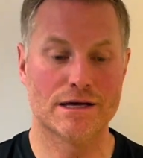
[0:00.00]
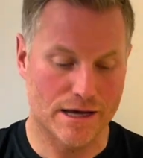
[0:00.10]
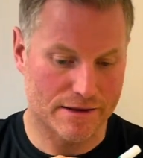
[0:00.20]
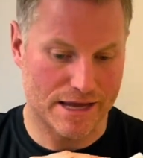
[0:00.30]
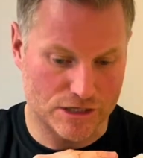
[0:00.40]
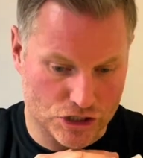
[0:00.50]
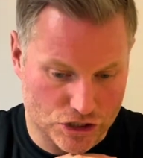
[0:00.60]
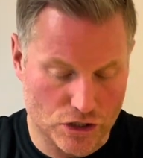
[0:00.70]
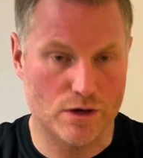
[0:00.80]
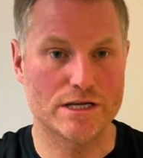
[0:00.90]
and that
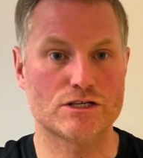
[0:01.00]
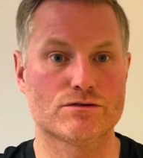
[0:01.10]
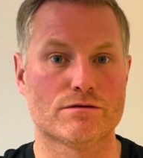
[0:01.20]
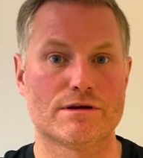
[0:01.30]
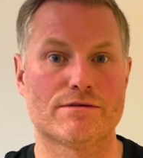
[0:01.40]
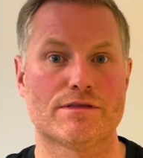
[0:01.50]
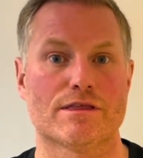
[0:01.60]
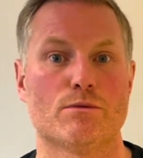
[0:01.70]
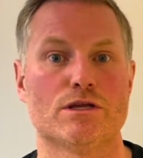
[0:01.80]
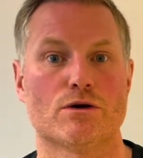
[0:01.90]
shines through in everything
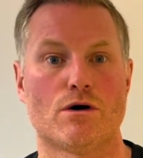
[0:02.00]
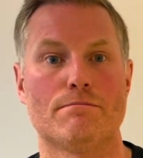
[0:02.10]
that we do,